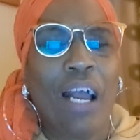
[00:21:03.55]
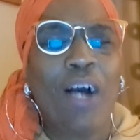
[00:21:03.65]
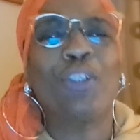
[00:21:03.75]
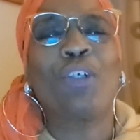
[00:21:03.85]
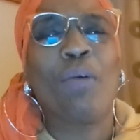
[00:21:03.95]

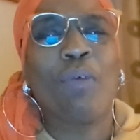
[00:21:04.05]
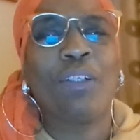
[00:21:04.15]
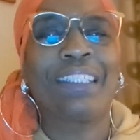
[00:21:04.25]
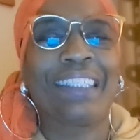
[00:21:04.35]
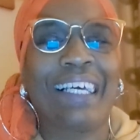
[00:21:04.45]
Also, I want
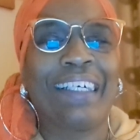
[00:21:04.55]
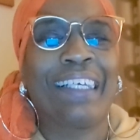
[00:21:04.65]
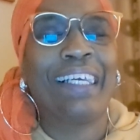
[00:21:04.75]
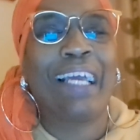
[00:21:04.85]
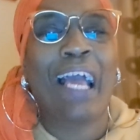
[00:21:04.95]
to say
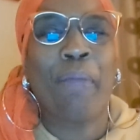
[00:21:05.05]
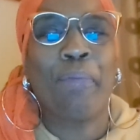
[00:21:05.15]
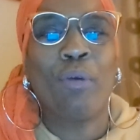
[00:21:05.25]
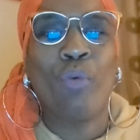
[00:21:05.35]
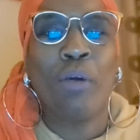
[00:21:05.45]
again,
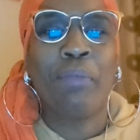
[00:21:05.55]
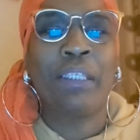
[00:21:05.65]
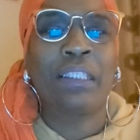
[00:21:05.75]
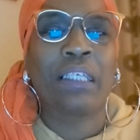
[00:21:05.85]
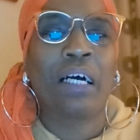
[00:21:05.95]
happy
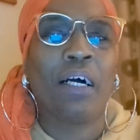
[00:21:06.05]
Women's